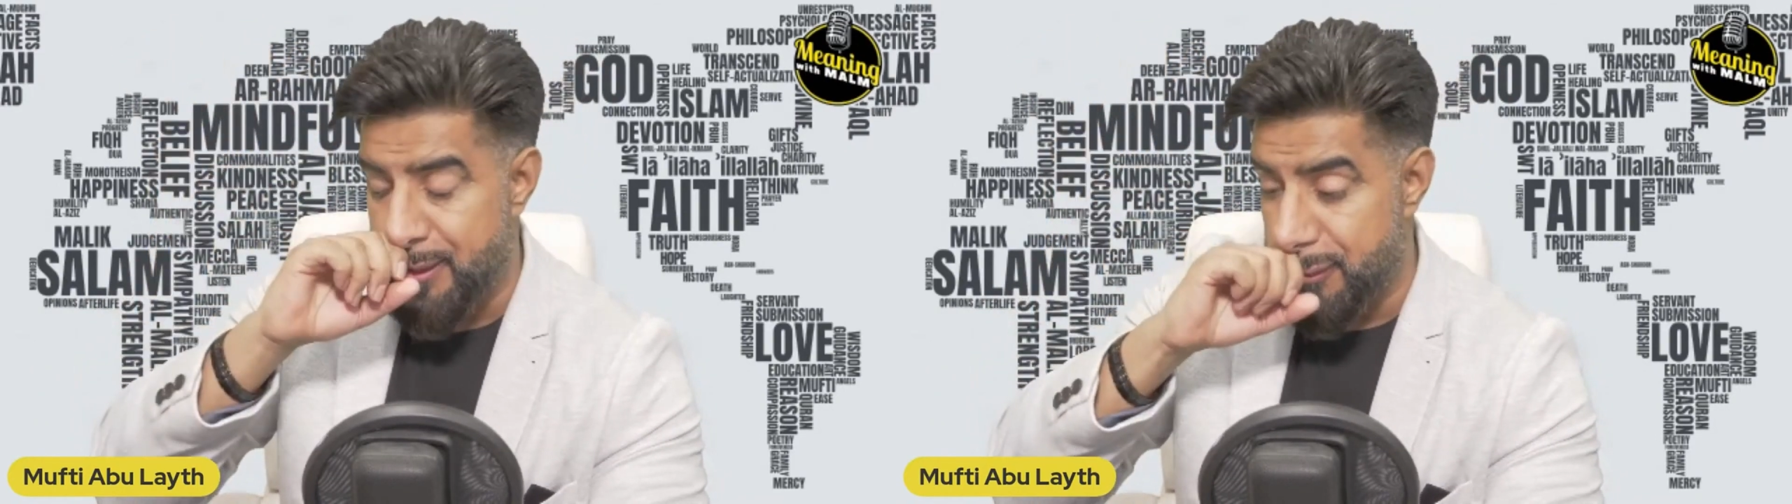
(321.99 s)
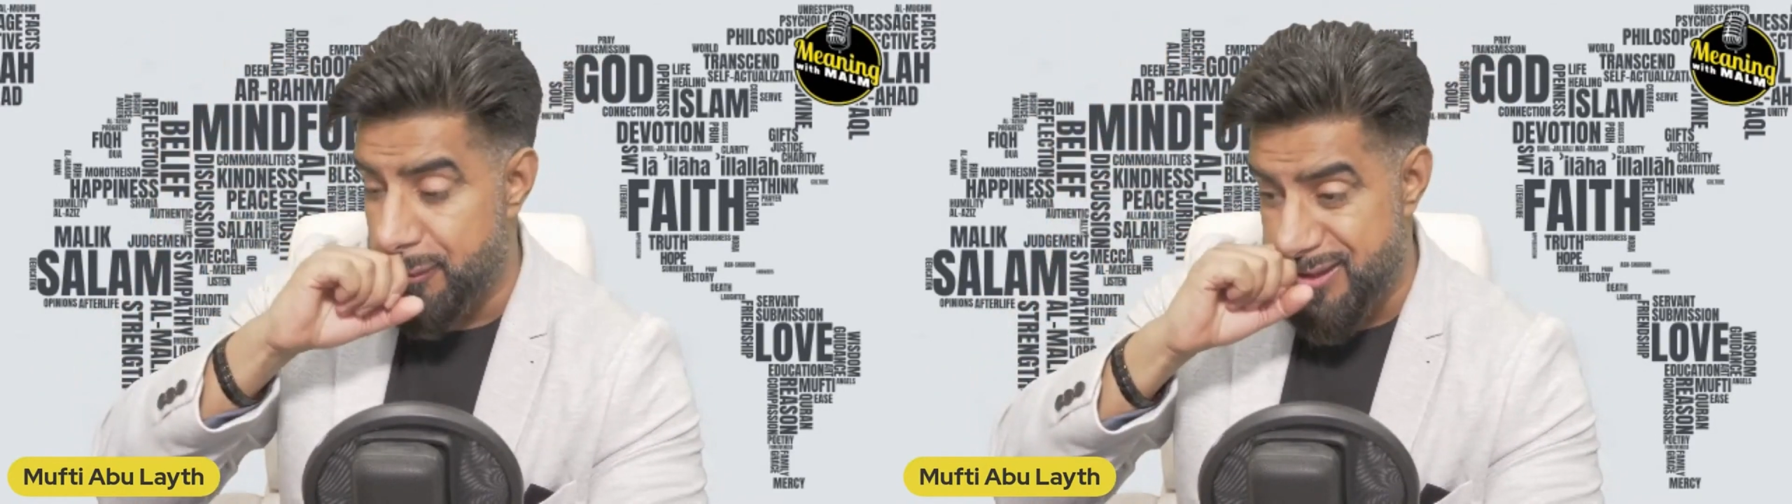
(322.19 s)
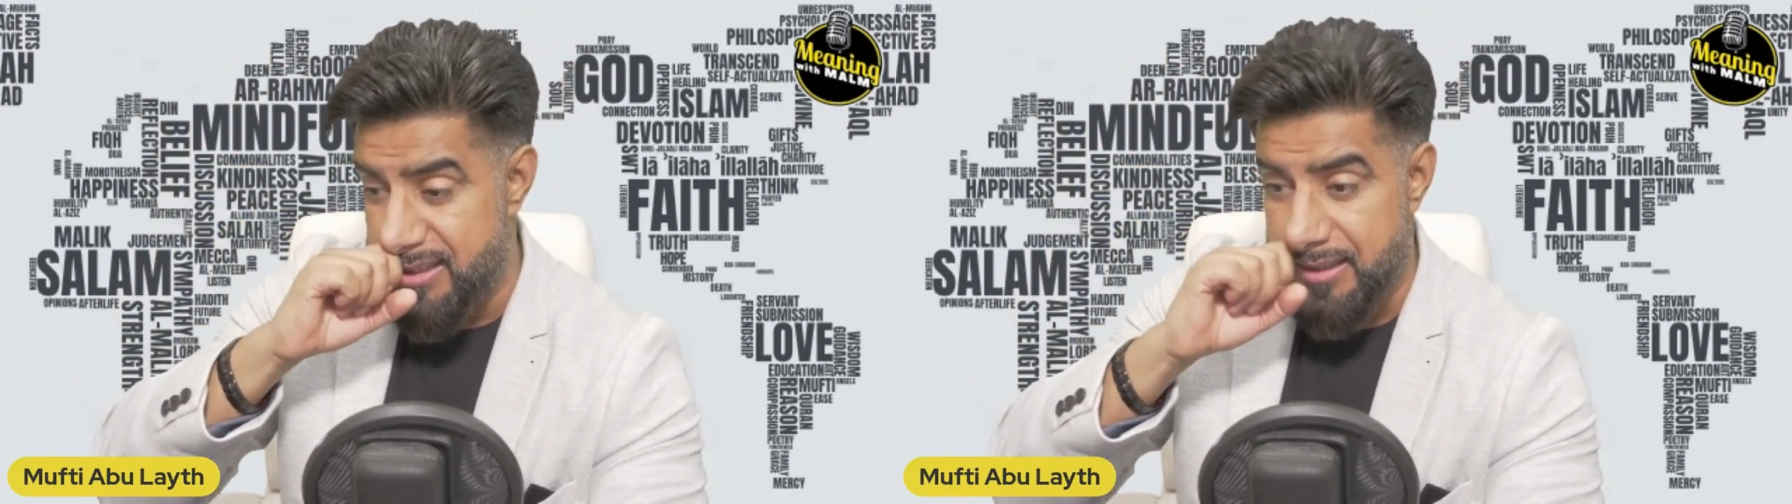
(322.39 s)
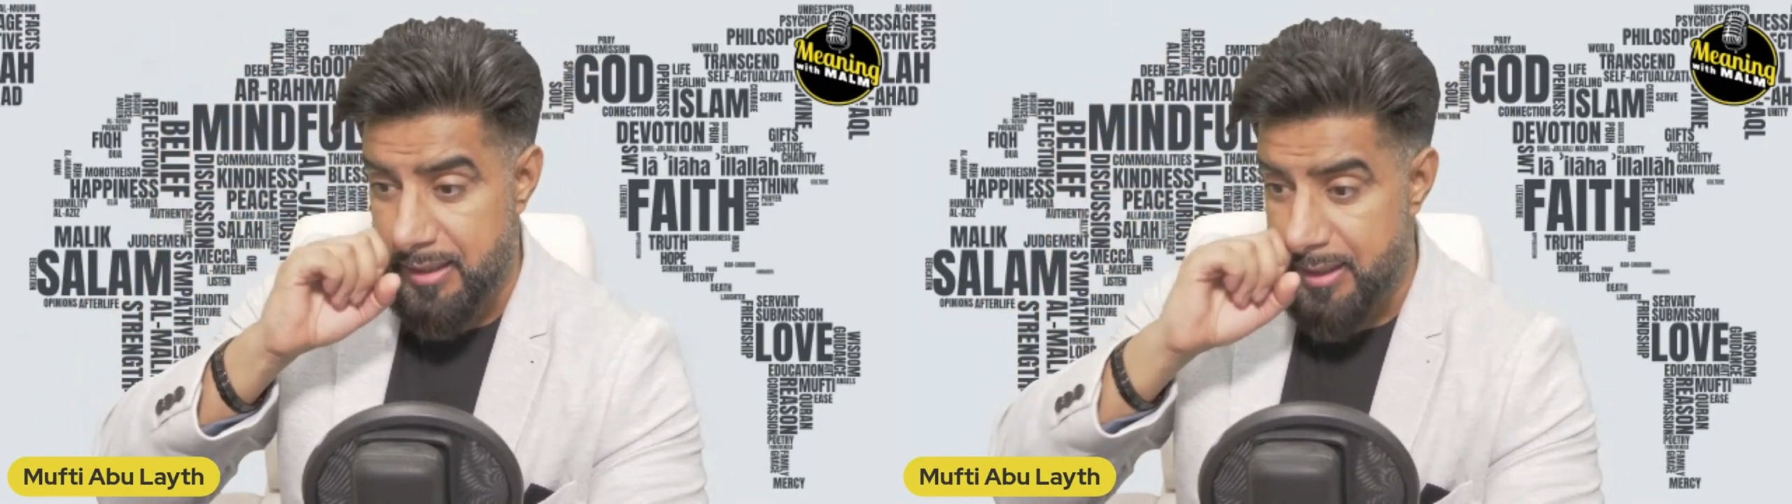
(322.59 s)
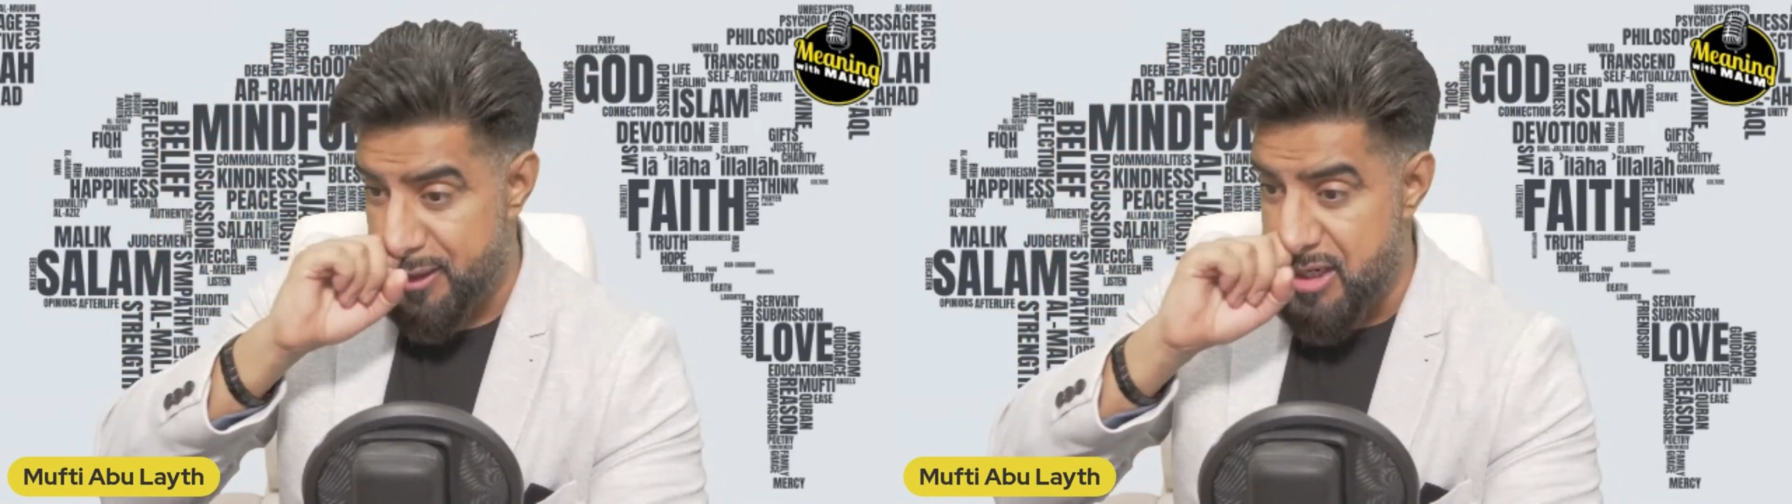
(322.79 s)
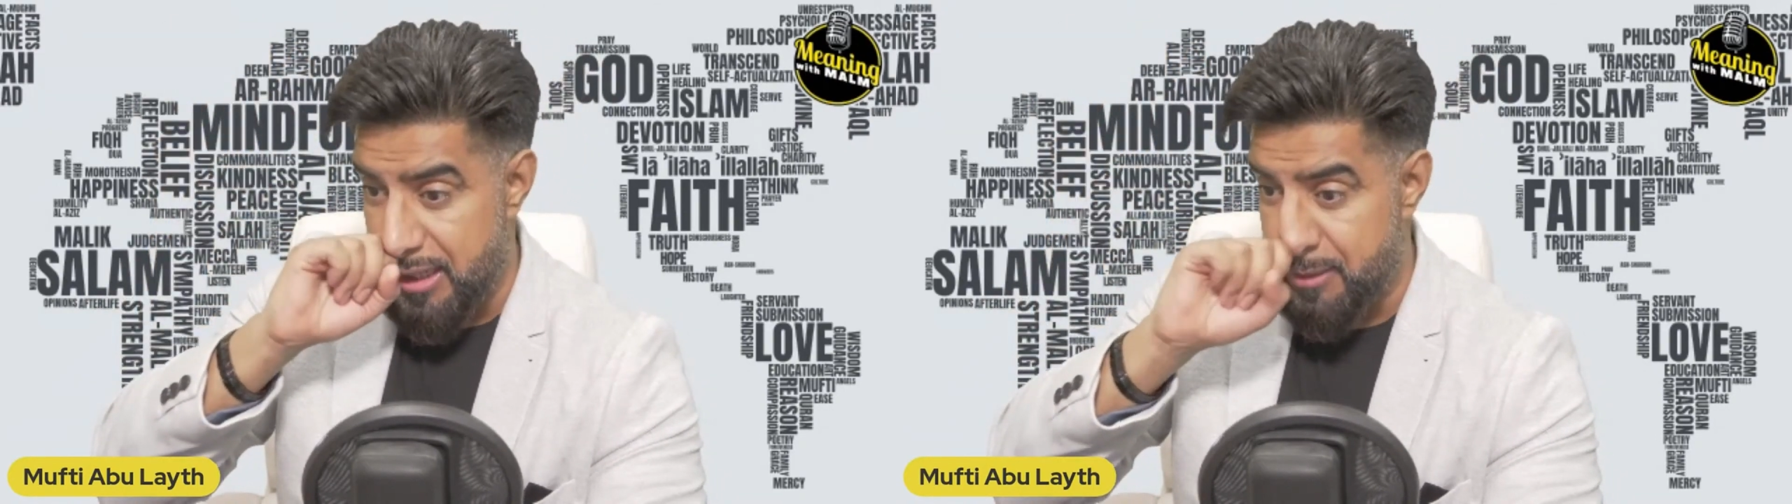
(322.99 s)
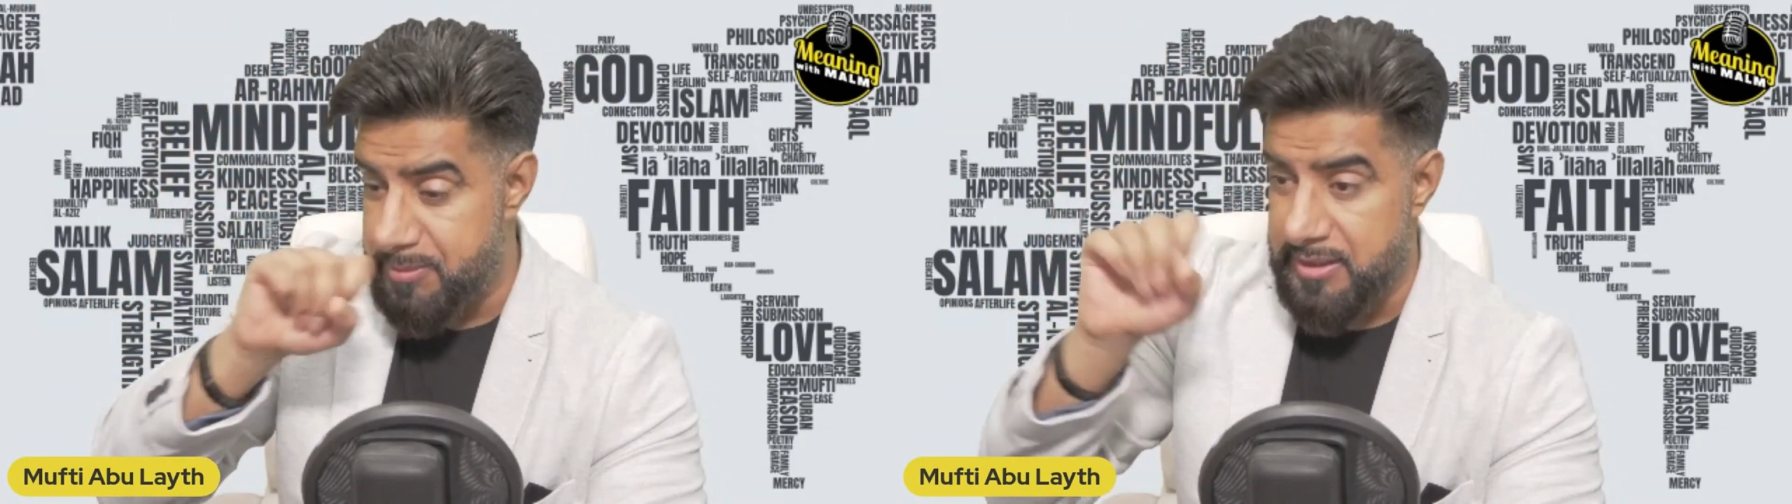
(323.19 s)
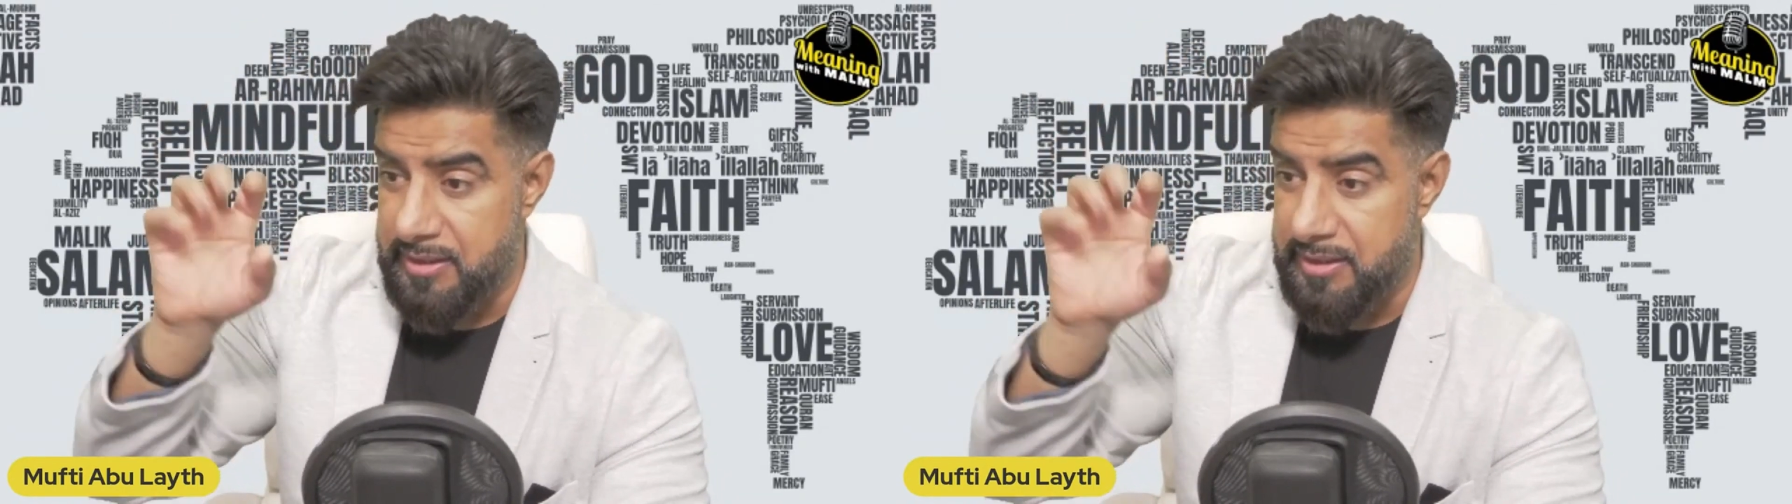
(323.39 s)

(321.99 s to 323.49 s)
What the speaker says: and you'll see shapes,